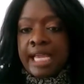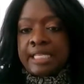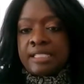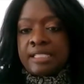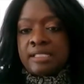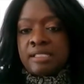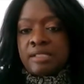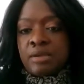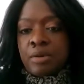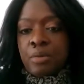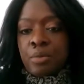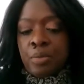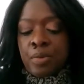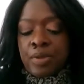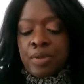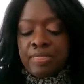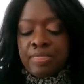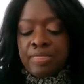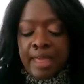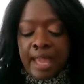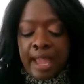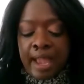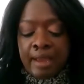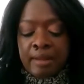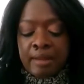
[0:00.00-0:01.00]
And so with
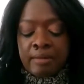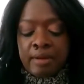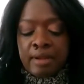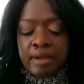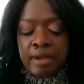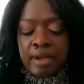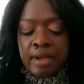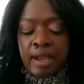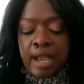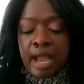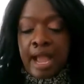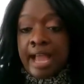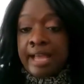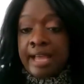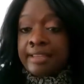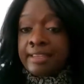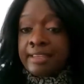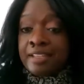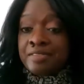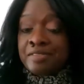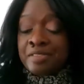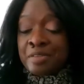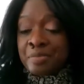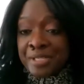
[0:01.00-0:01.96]
that, I lived in